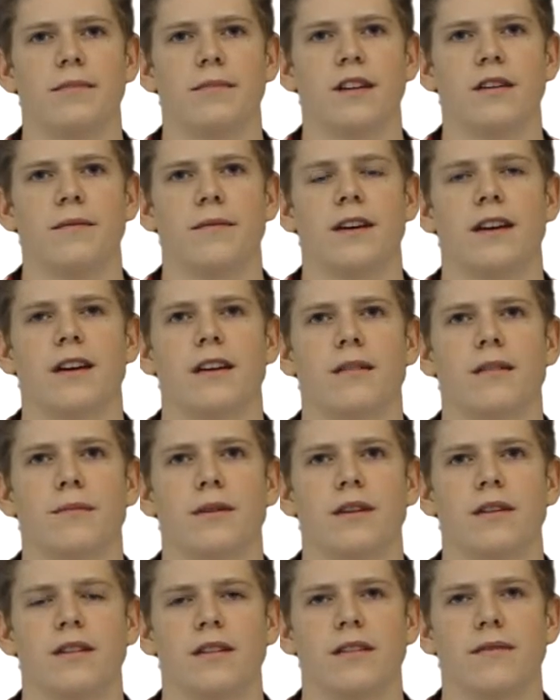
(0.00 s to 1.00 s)
playmaking
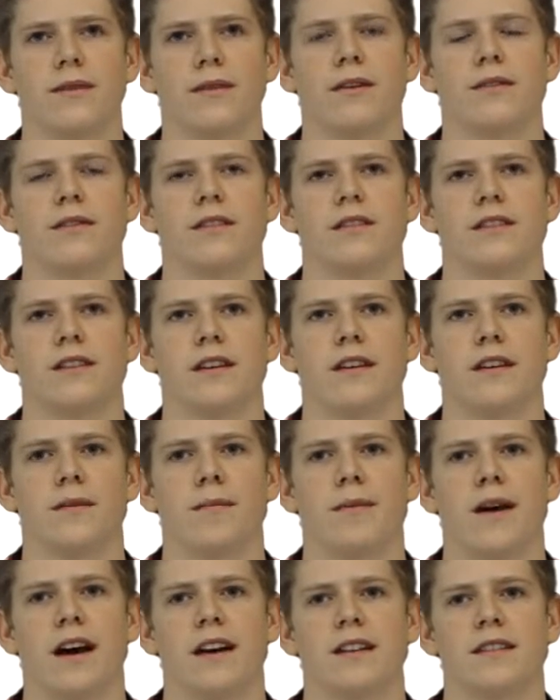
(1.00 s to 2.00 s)
ability, being able to see the
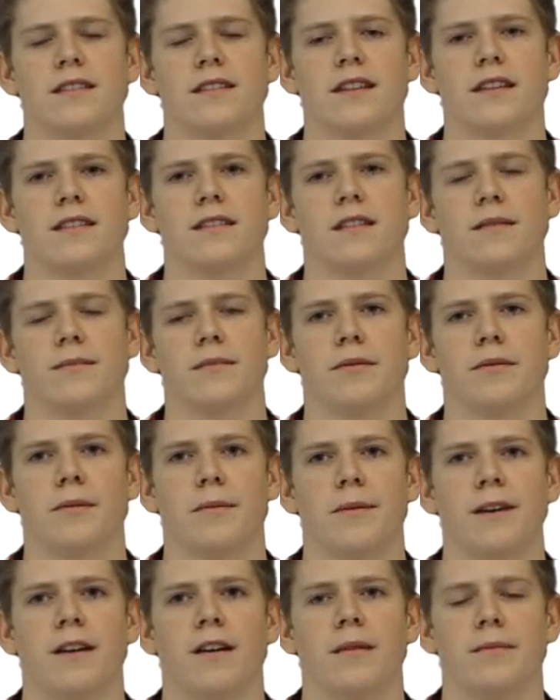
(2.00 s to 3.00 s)
pass that some people
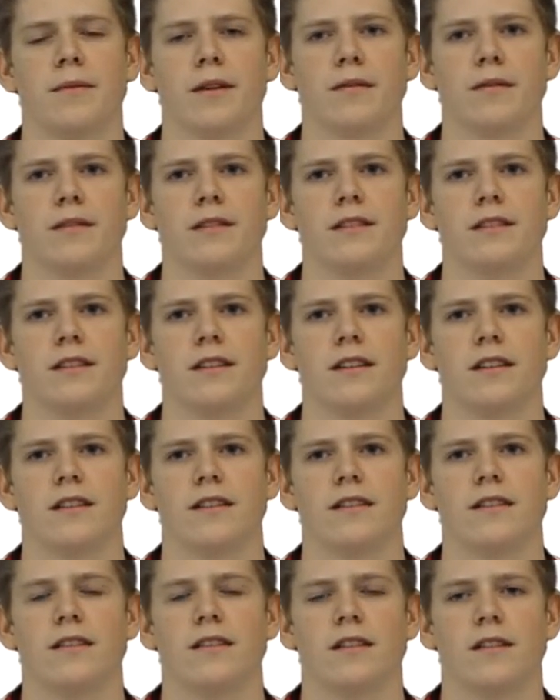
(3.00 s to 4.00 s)
may not be able to see
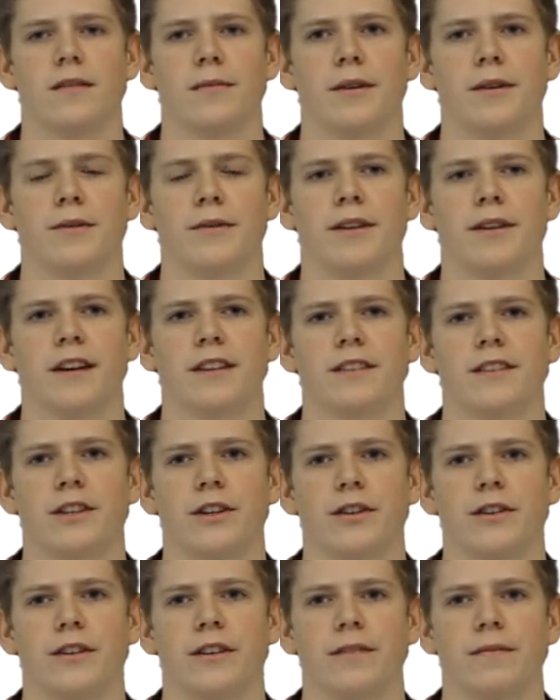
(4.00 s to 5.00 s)
and you know, be able to
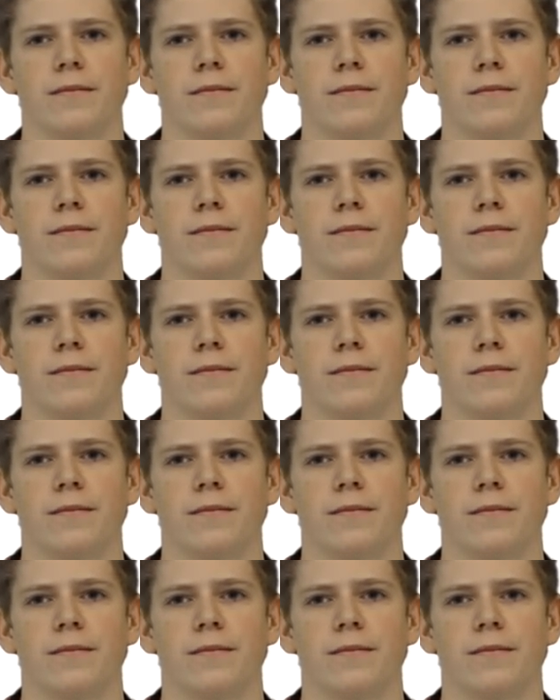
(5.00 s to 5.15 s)
execute it.